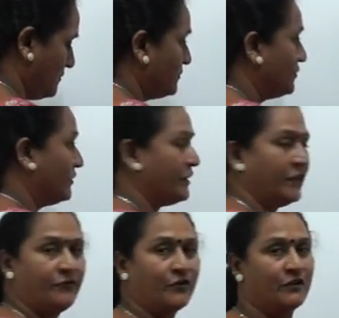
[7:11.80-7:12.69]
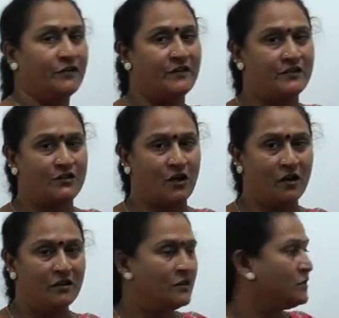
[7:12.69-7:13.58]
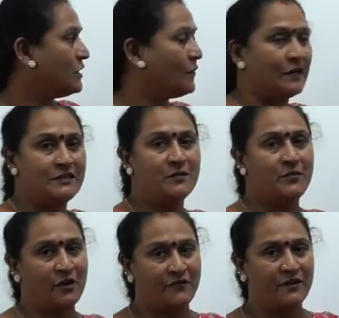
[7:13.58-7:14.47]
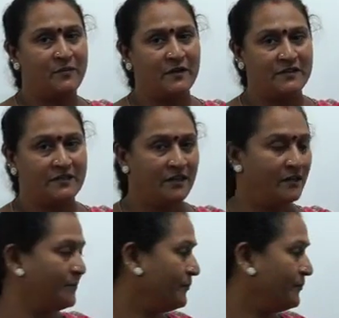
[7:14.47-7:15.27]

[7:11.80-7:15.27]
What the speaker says: So 3/4 of the stock. So what is the profit percent?